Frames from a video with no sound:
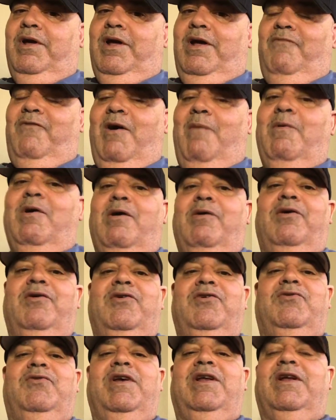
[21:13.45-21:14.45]
if I'm out on
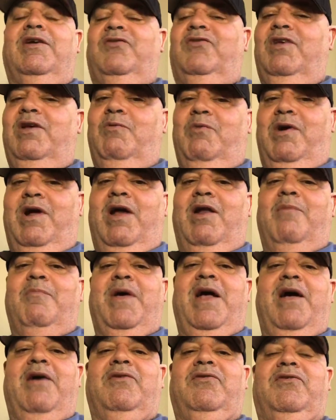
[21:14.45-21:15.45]
the street and I see you without a
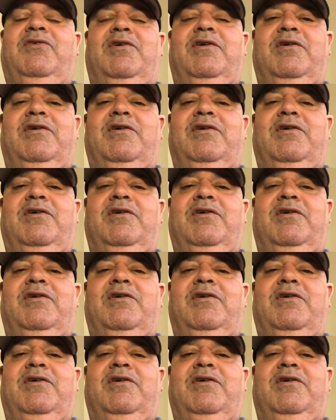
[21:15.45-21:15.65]
mask